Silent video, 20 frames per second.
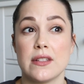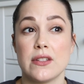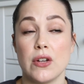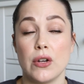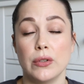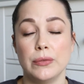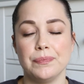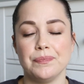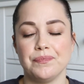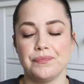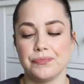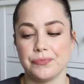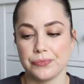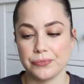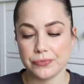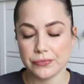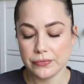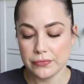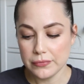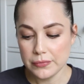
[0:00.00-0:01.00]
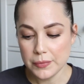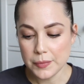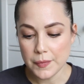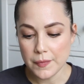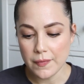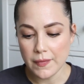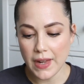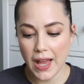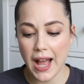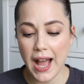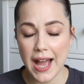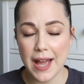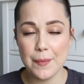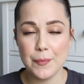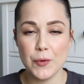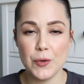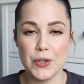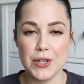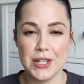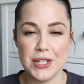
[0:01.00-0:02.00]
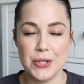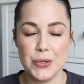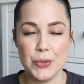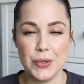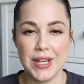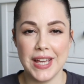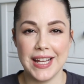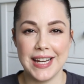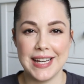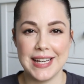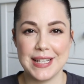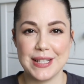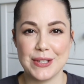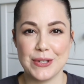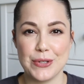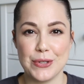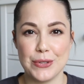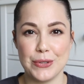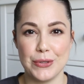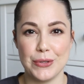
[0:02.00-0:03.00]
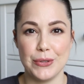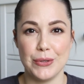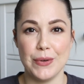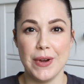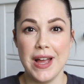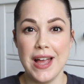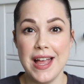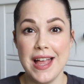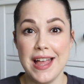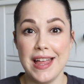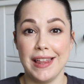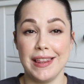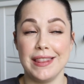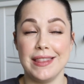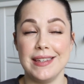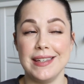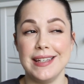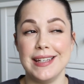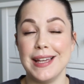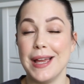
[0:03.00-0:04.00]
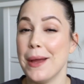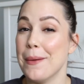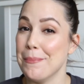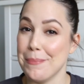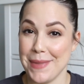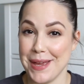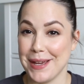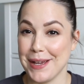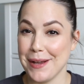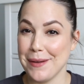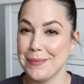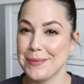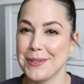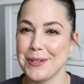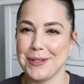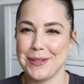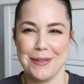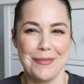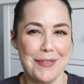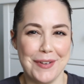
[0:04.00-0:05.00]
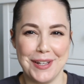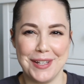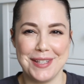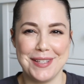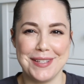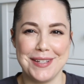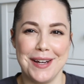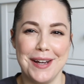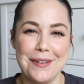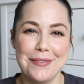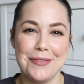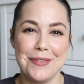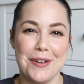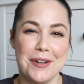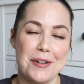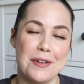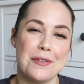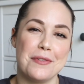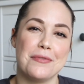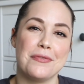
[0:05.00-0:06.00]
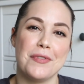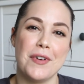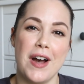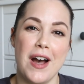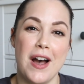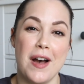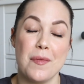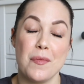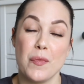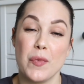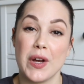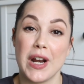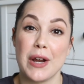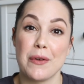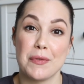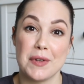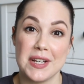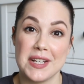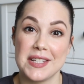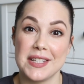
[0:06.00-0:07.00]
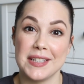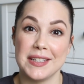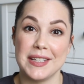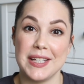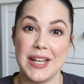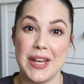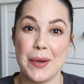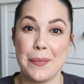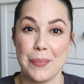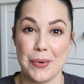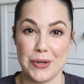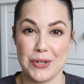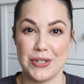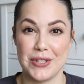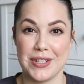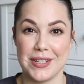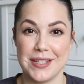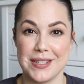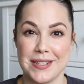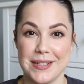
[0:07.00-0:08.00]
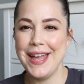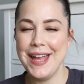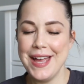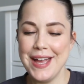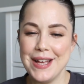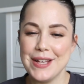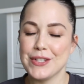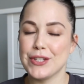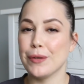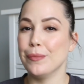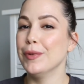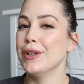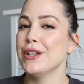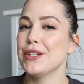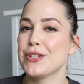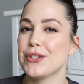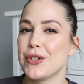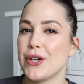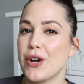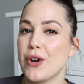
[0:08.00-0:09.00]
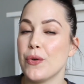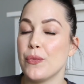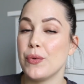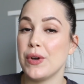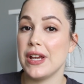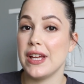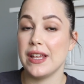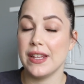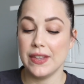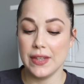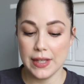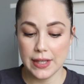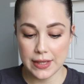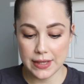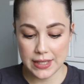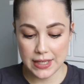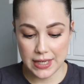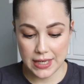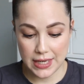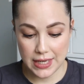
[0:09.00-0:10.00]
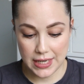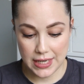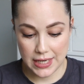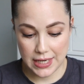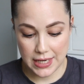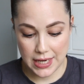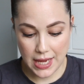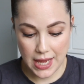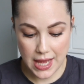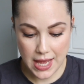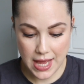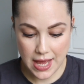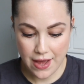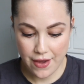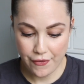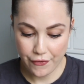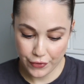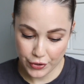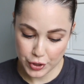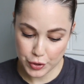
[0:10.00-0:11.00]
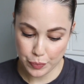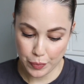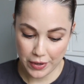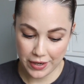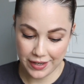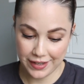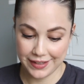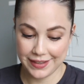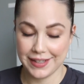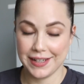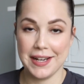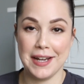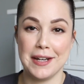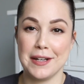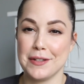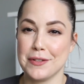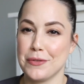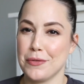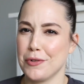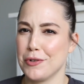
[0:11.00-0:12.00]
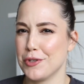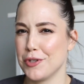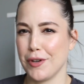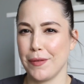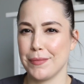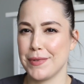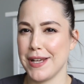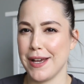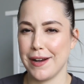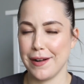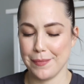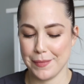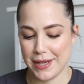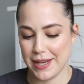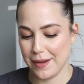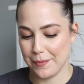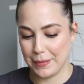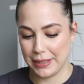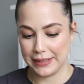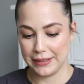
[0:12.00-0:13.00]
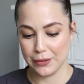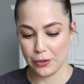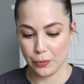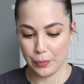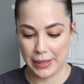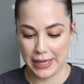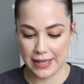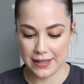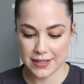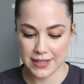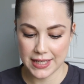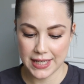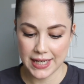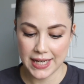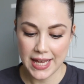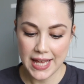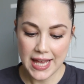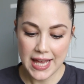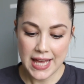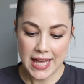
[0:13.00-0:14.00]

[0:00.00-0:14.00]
So I'm going to get into the makeup, so the fun stuff of what I recently purchased. So I'm going to start with the first product that kind of sort of jumped out at me on my little basket.